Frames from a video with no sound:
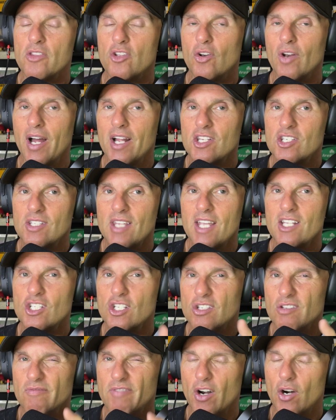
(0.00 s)
the United States
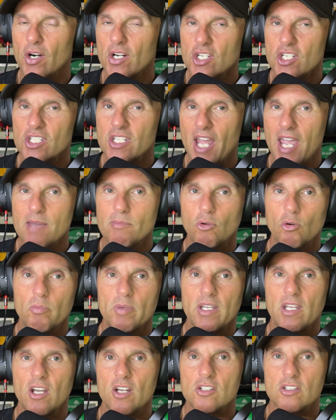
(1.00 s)
it's very stable
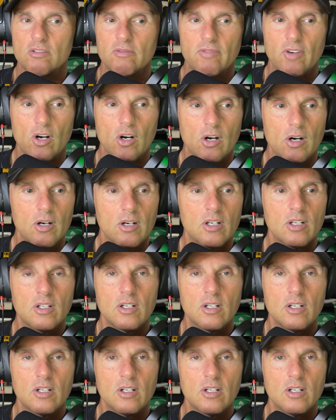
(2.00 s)
because of our